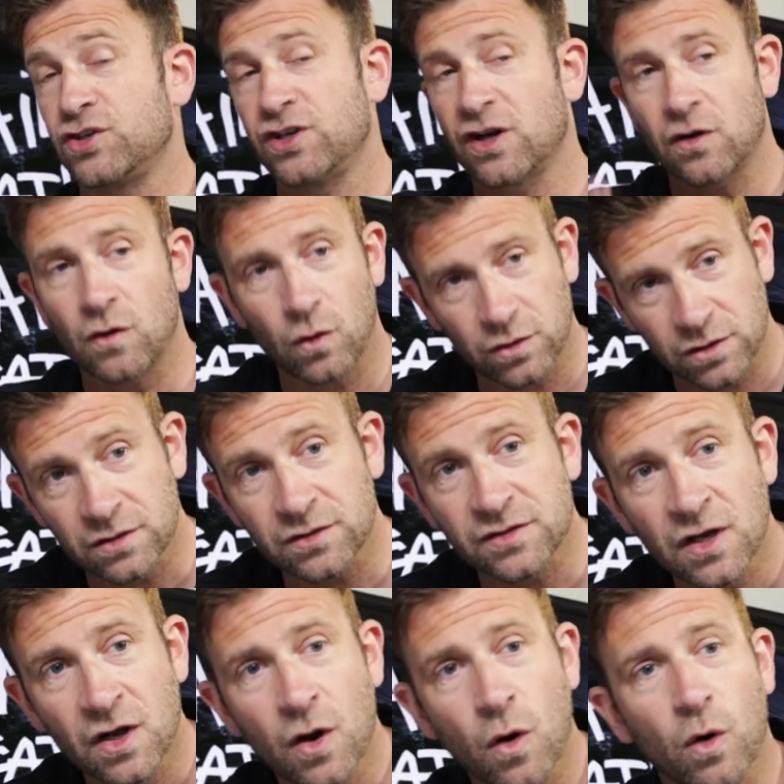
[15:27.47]

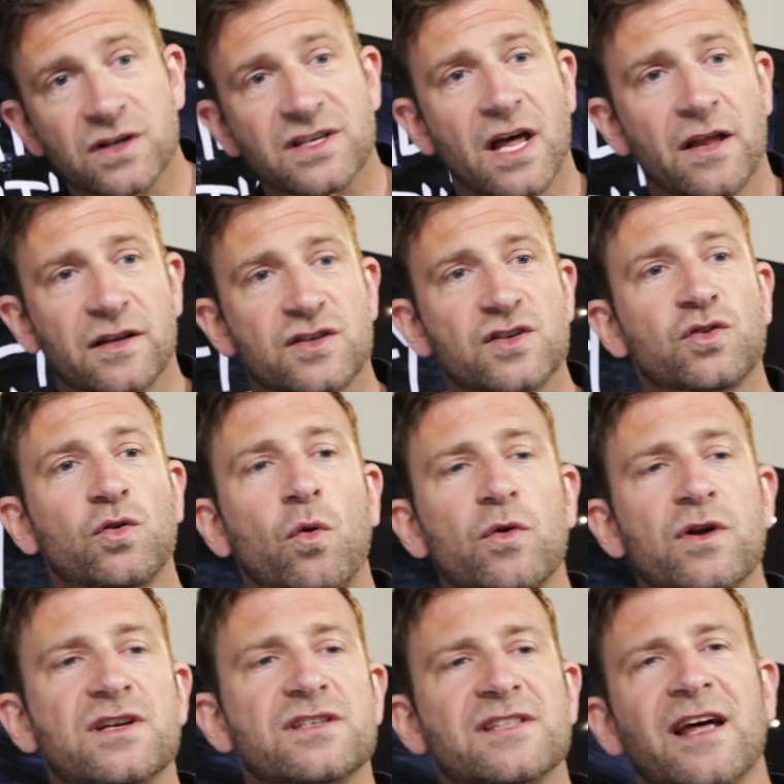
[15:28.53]
shareholders or telling
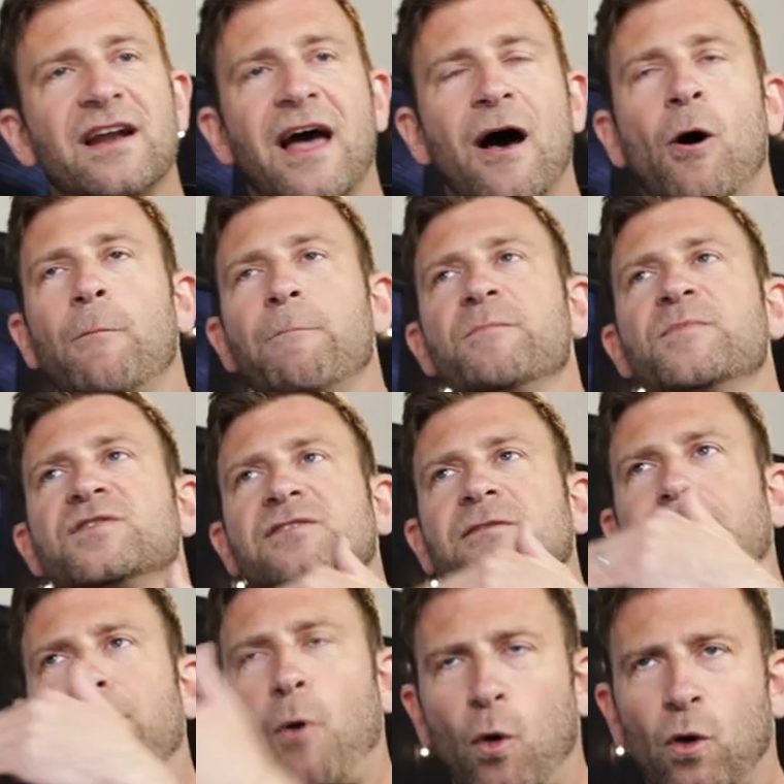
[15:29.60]
stories that help
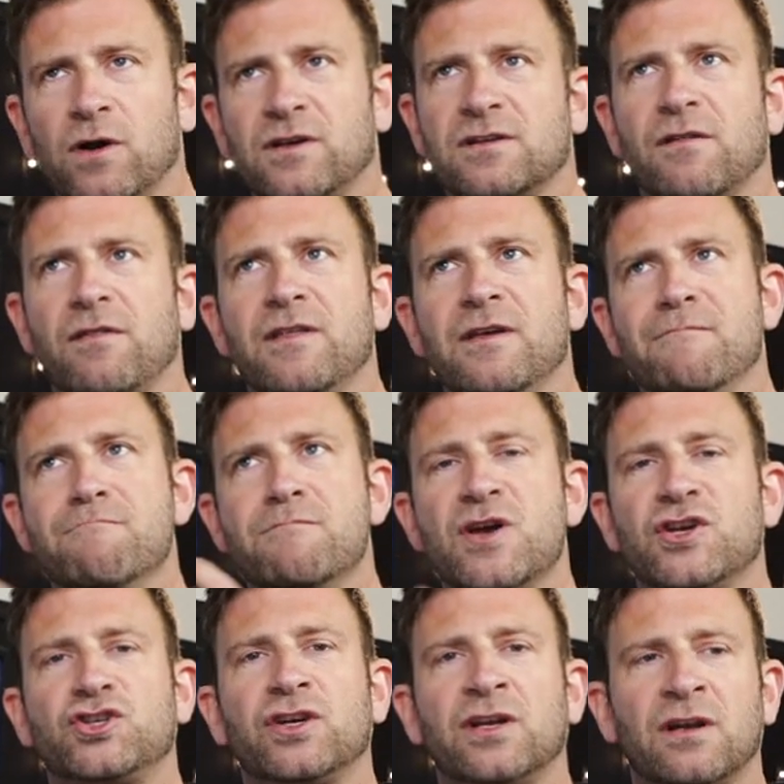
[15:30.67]
support the
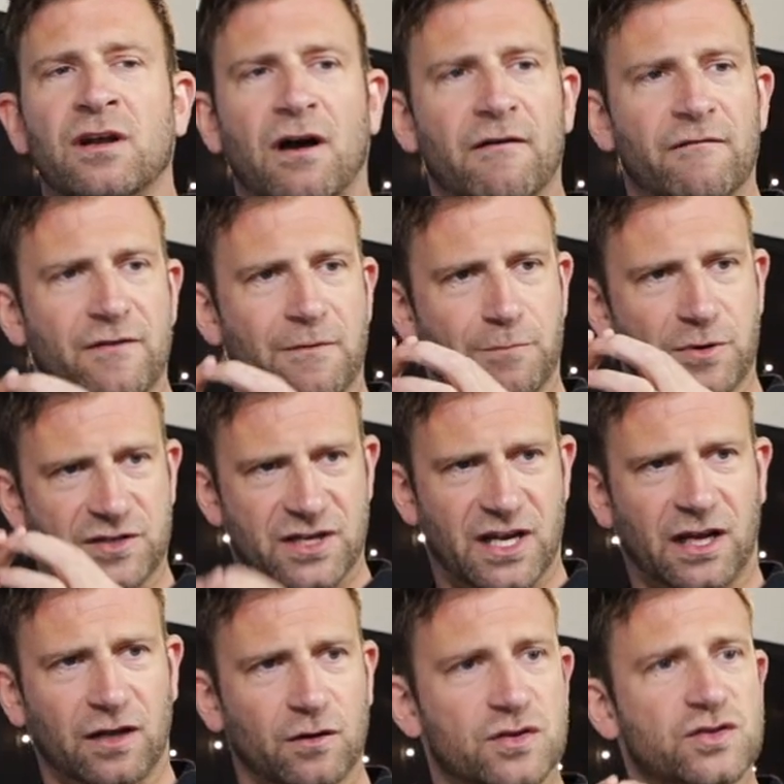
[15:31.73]
mission of the
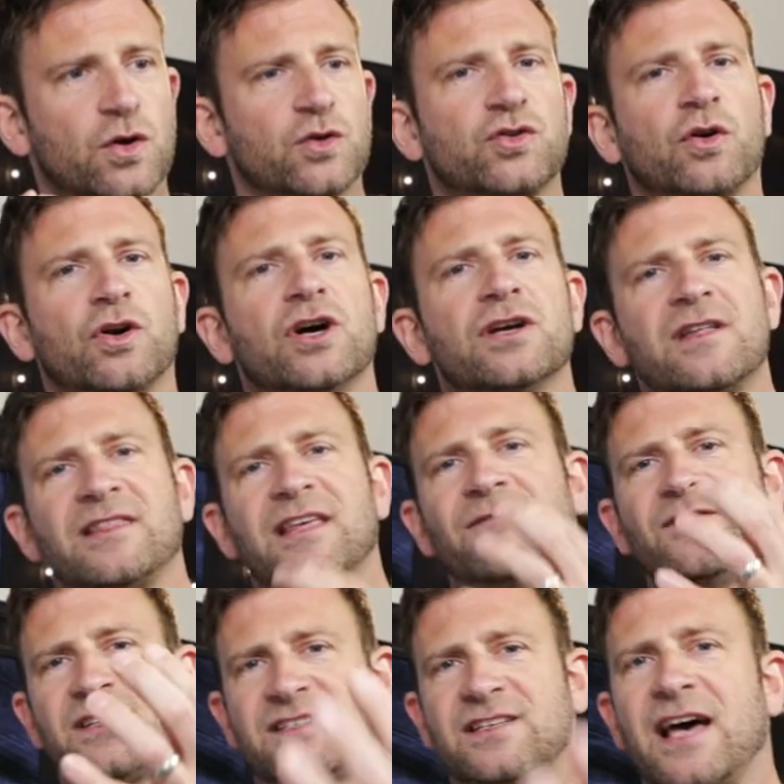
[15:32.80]
particular social good that
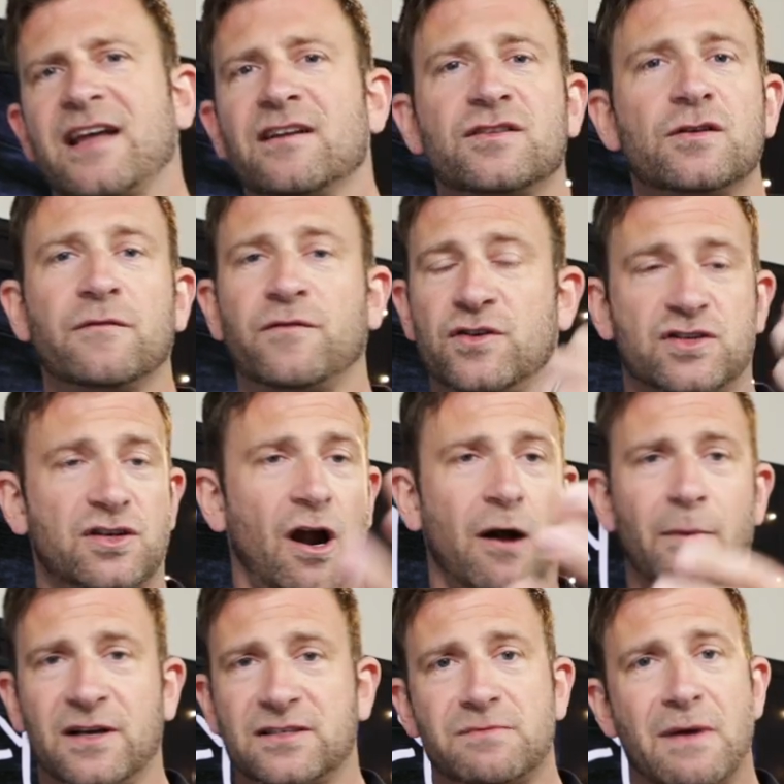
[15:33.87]
they've decided to. If you're
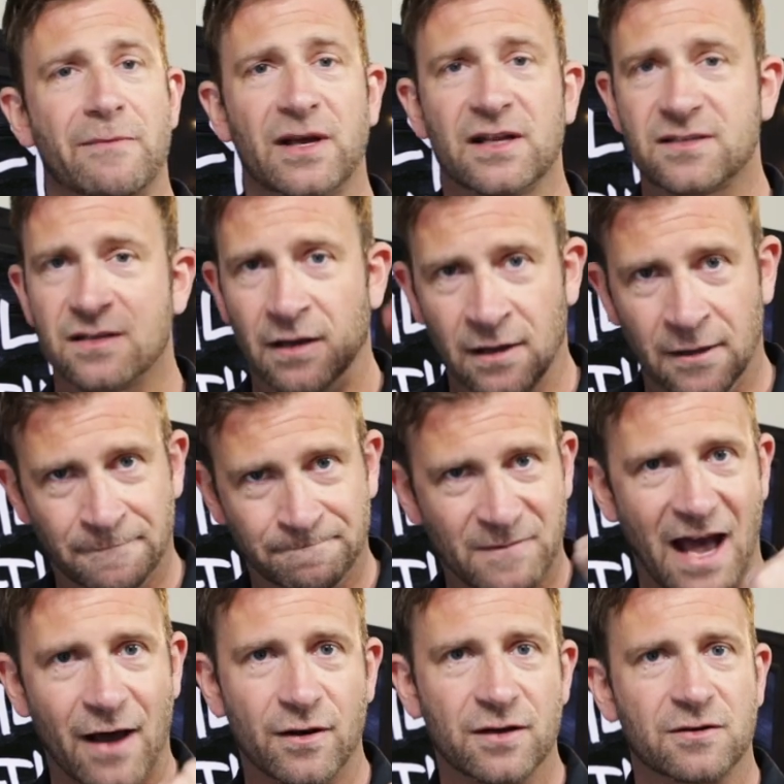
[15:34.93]
Starbucks, maybe it's
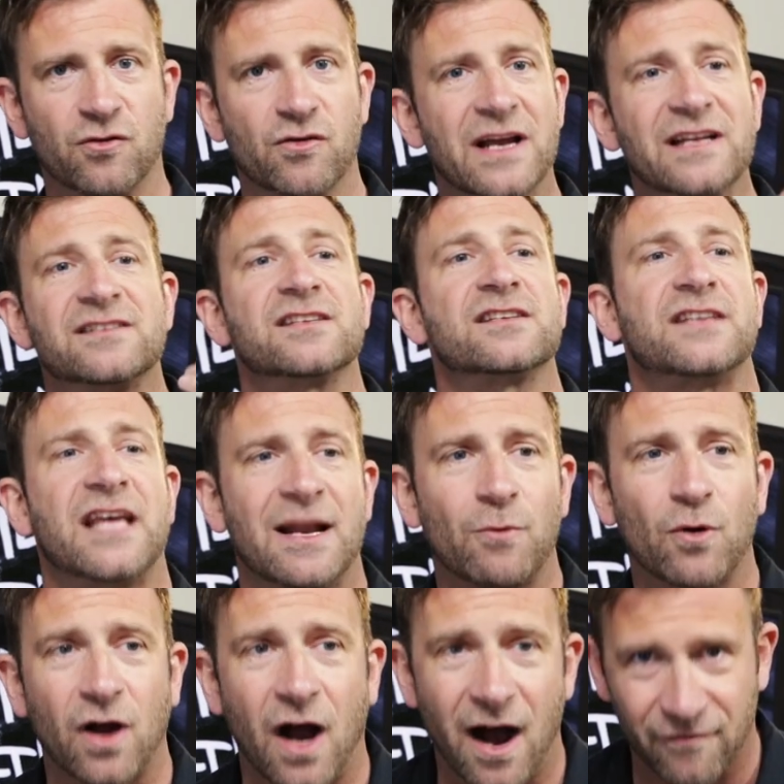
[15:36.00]
how to create
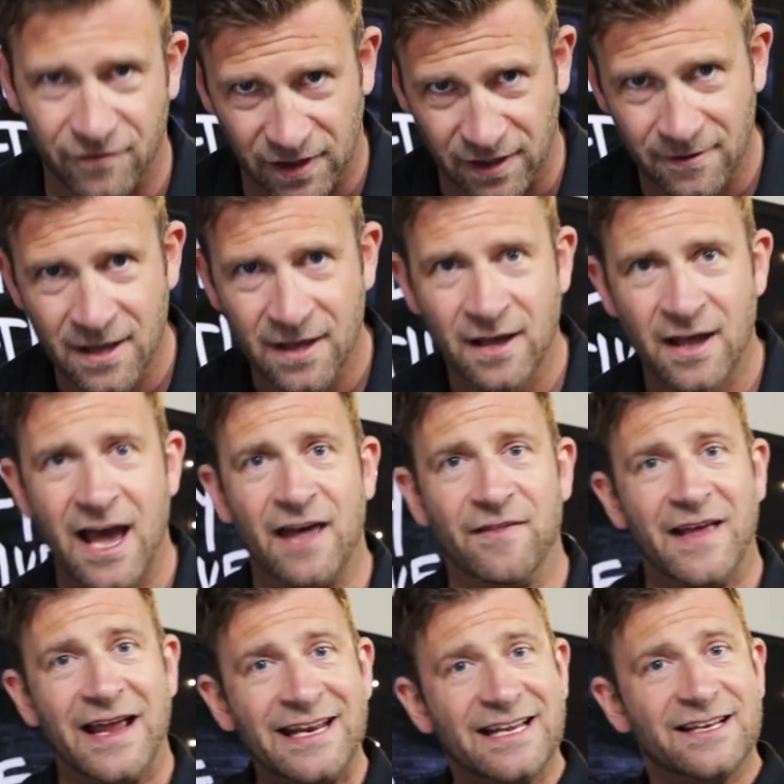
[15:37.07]
sustainable coffee.
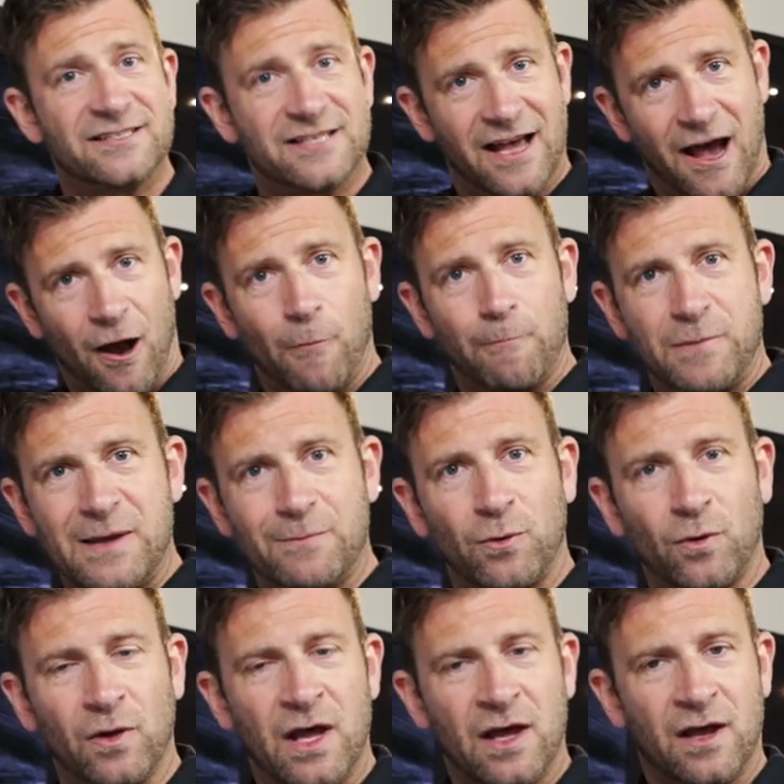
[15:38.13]
And they need to help
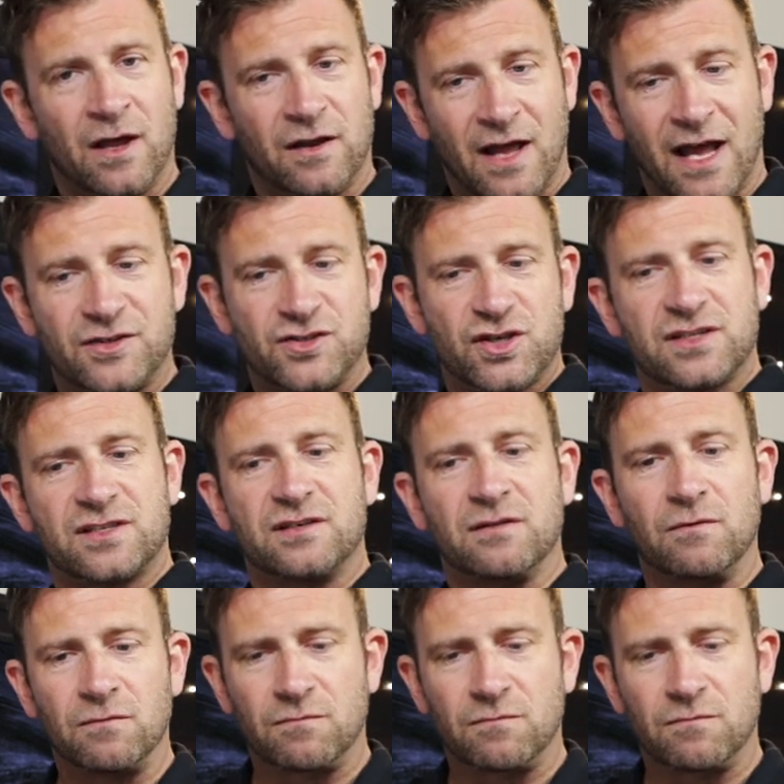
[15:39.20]
people not just